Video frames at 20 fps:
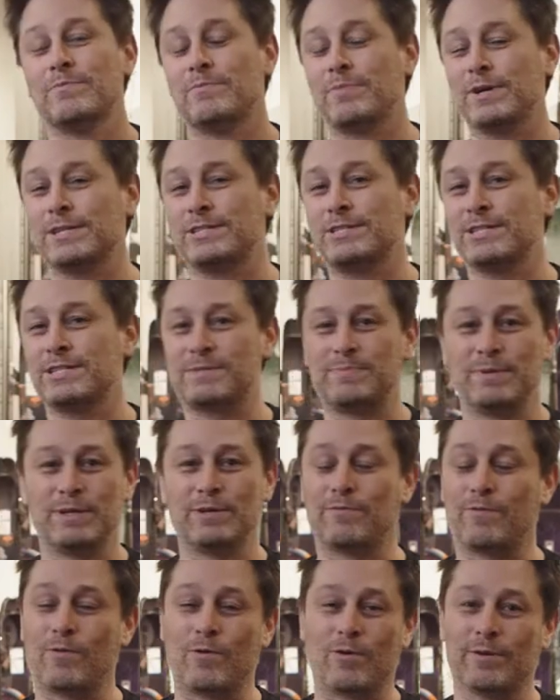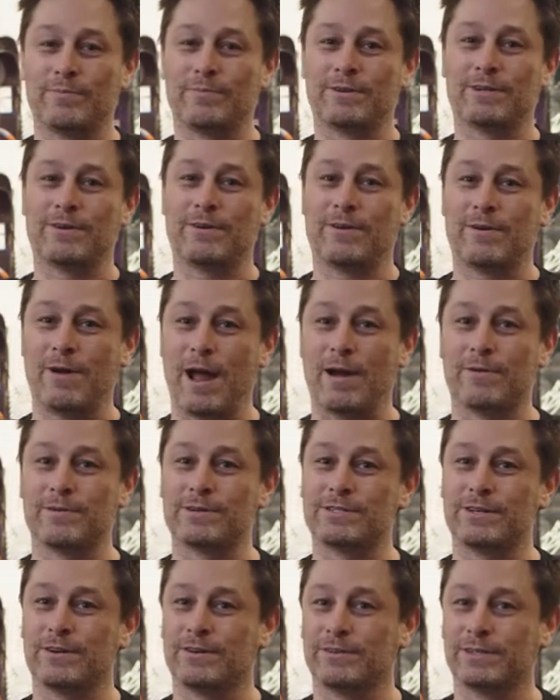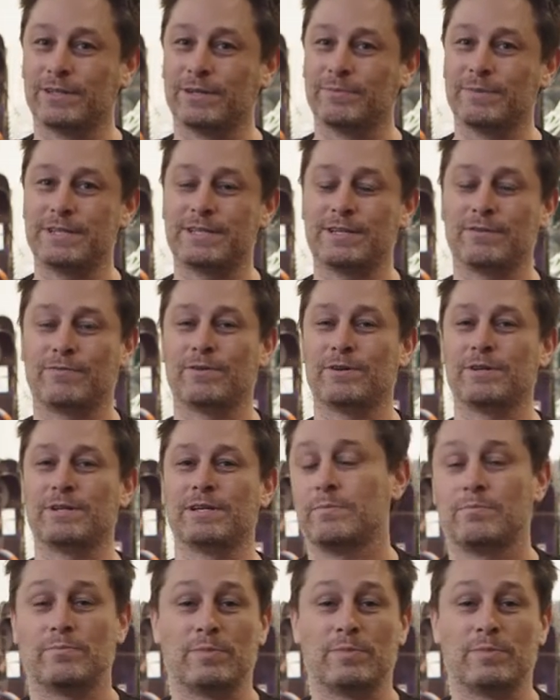But just be informed, our hours are a little bit different,